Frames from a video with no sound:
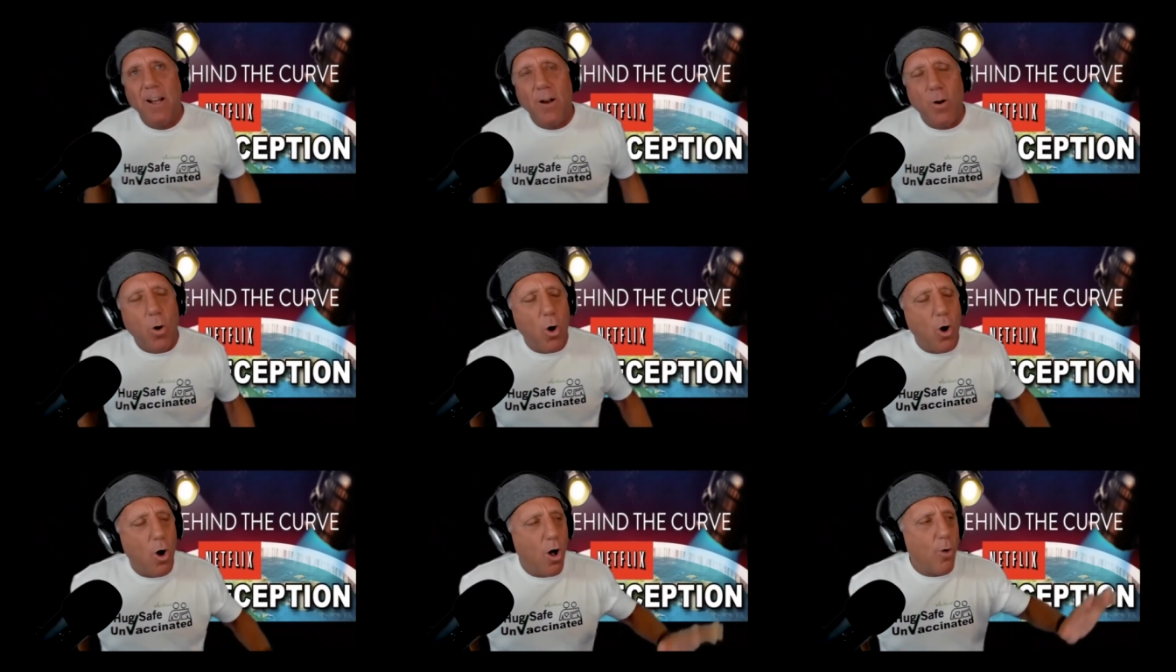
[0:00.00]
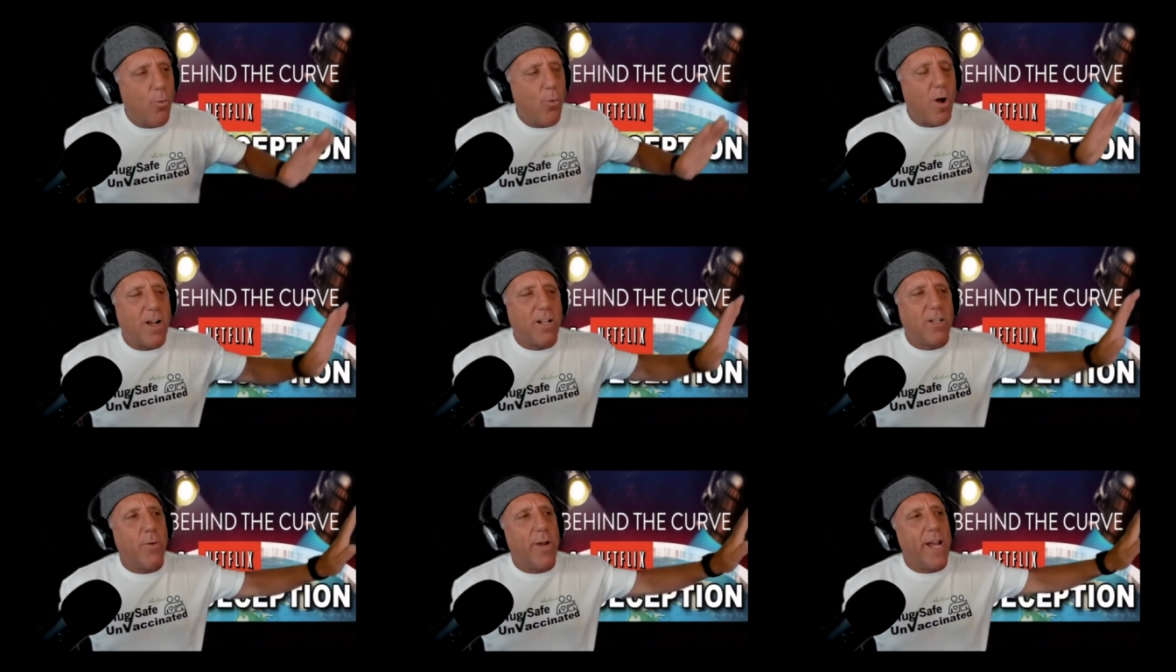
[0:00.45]
all
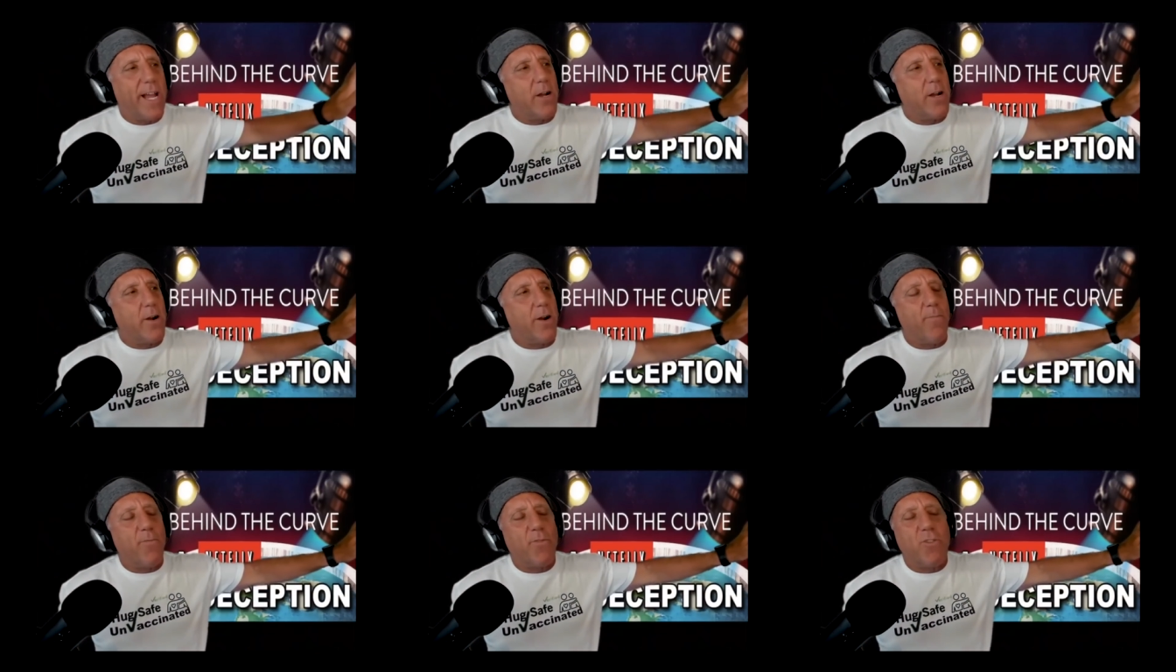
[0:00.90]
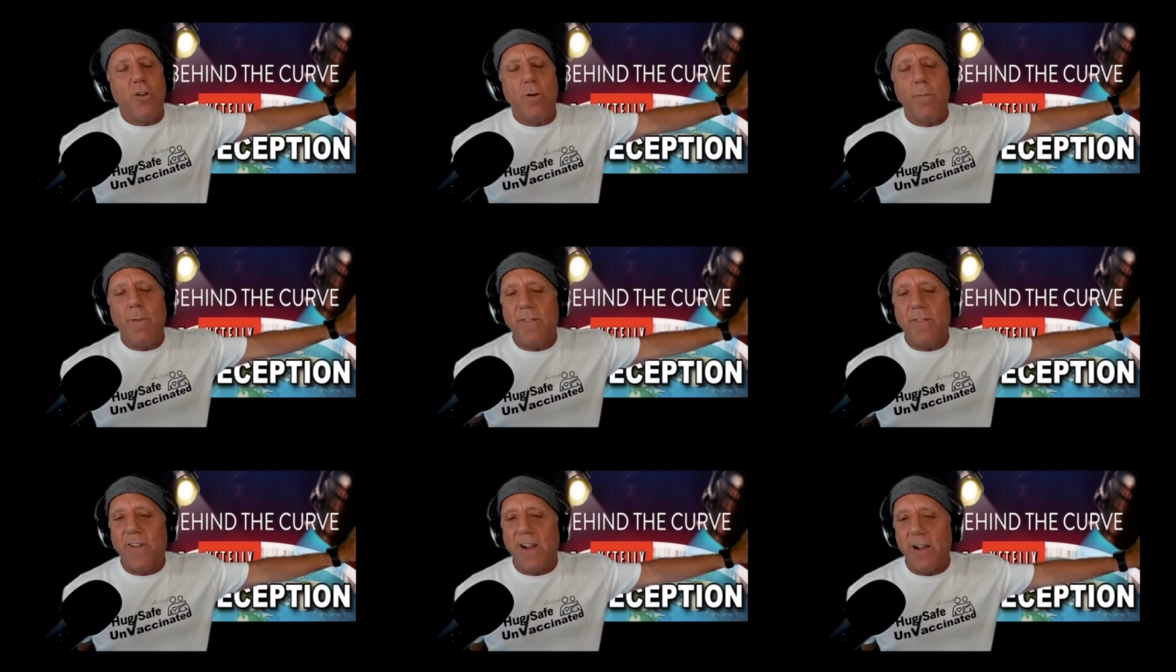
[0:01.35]
walked away going, too
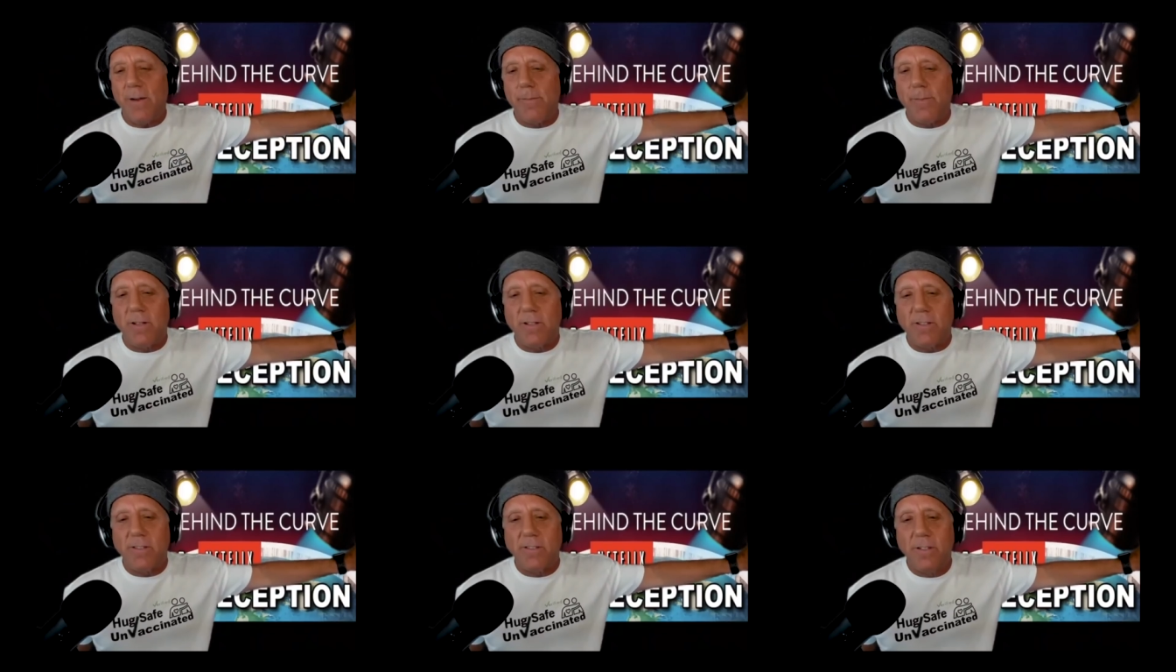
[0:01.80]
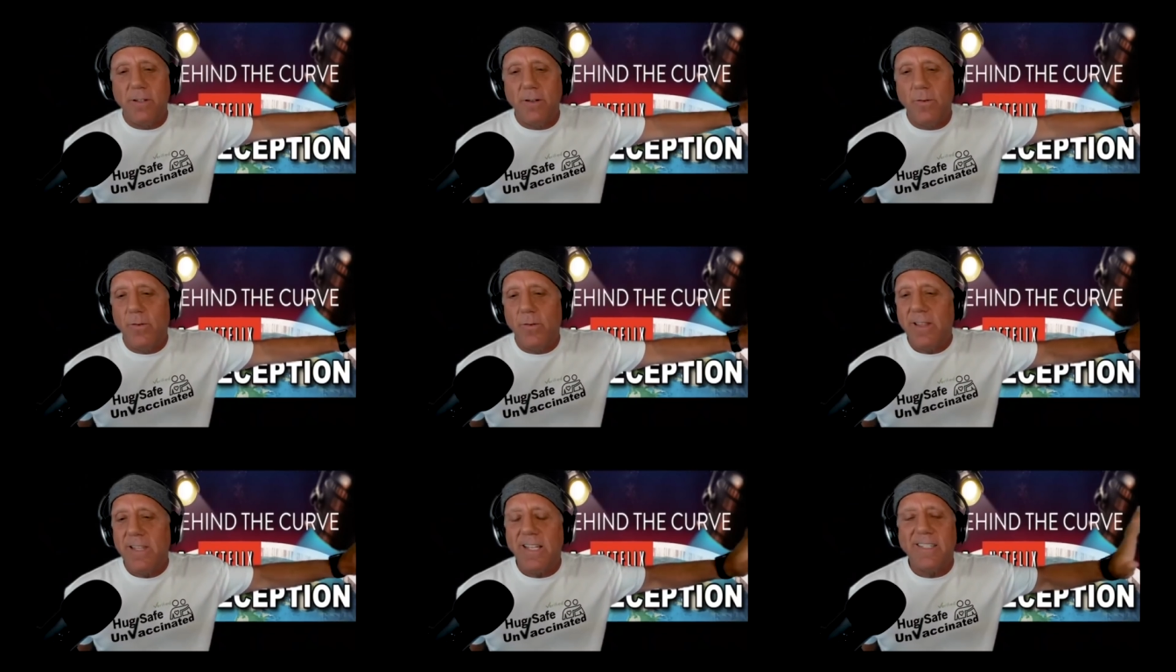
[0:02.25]
many variables.
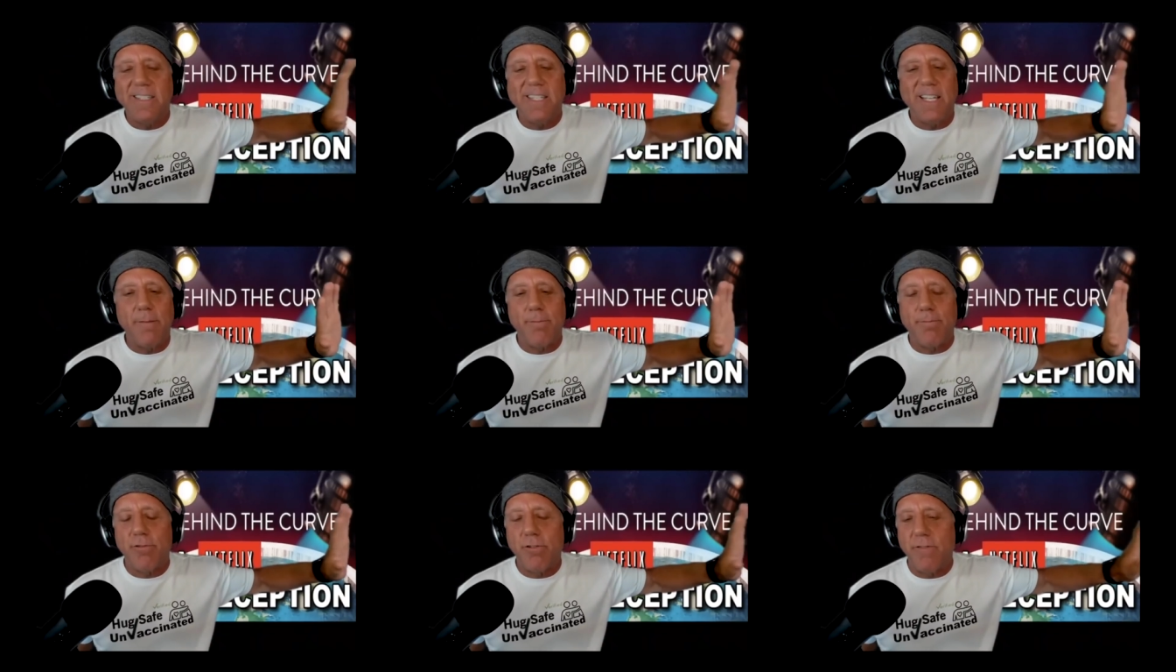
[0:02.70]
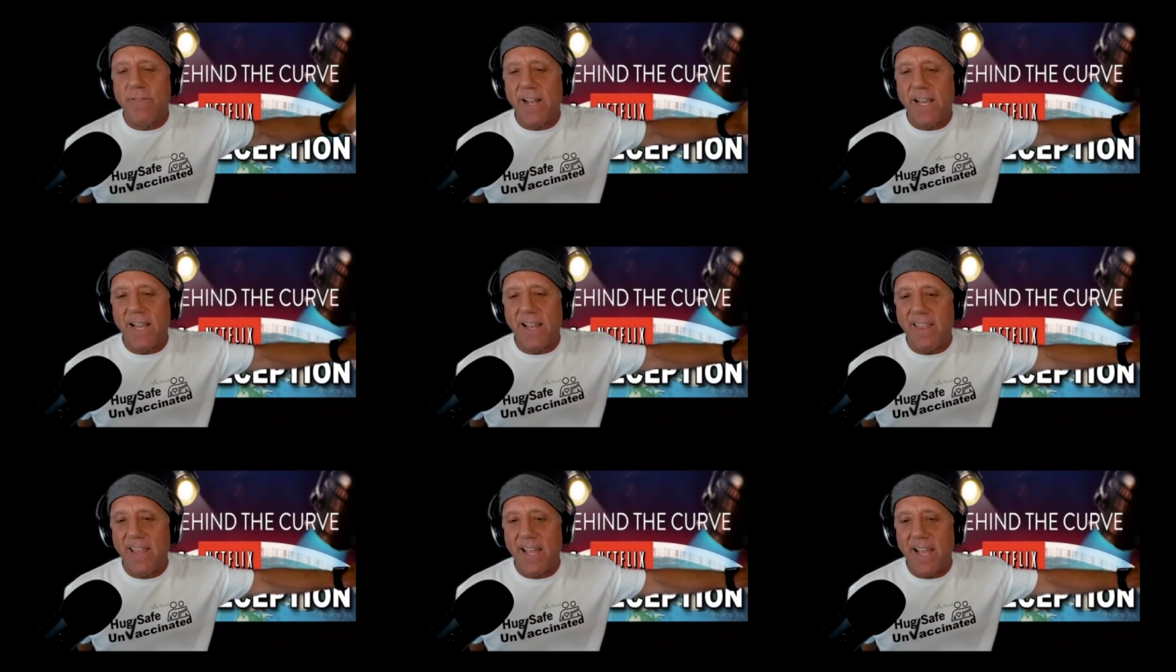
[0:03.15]
This didn't prove
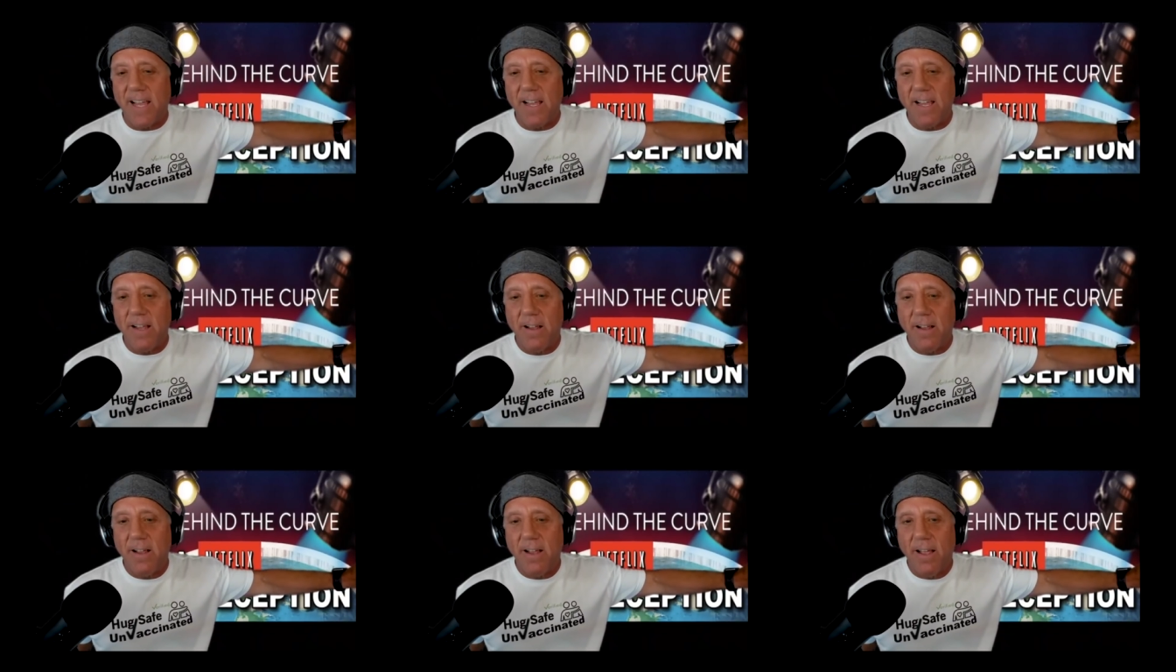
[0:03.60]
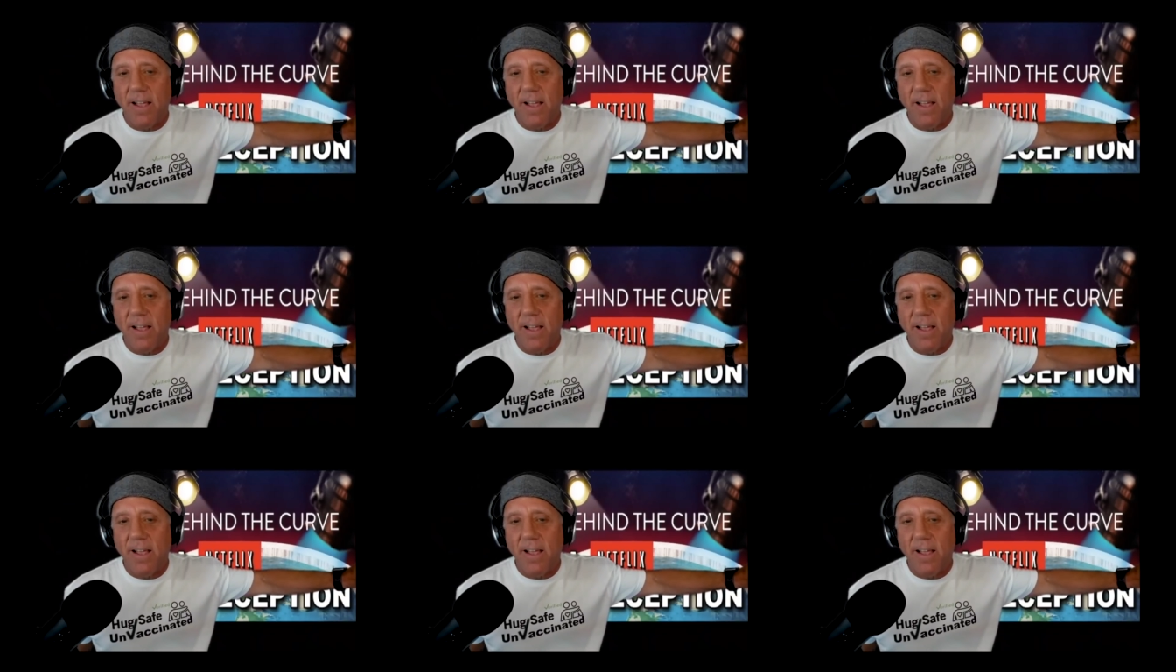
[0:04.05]
anything.